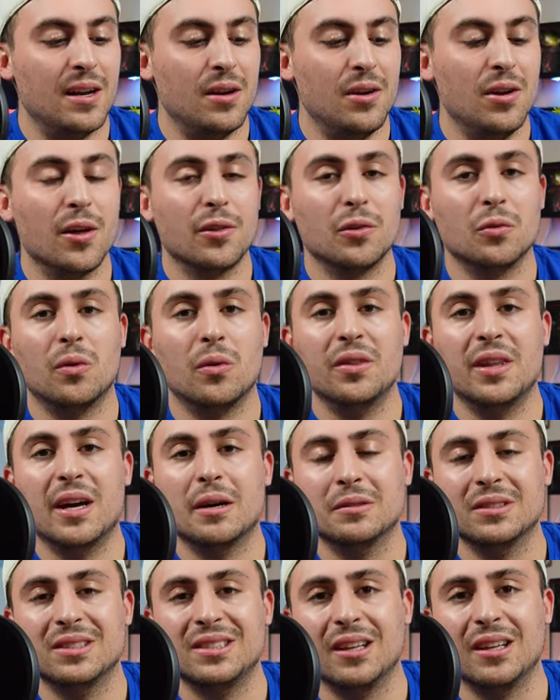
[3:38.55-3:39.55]
and another
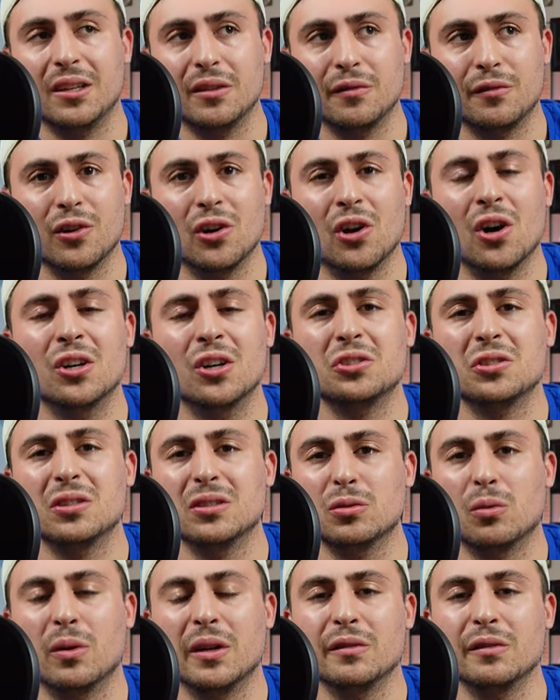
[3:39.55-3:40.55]
one that was selling for
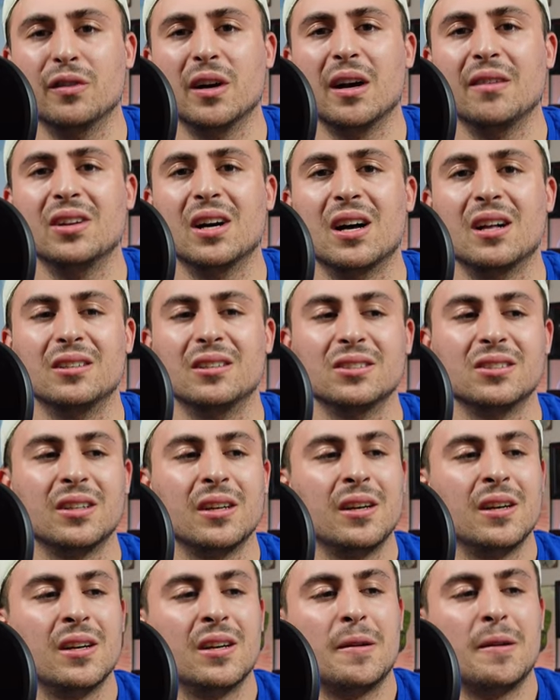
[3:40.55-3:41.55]

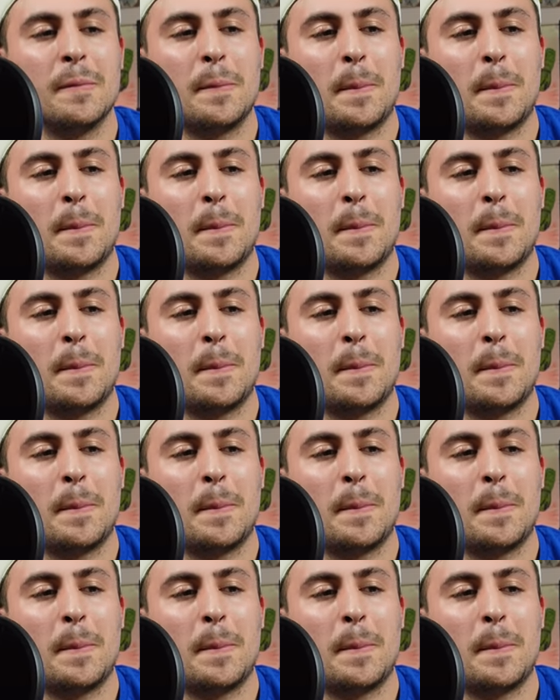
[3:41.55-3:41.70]
$125.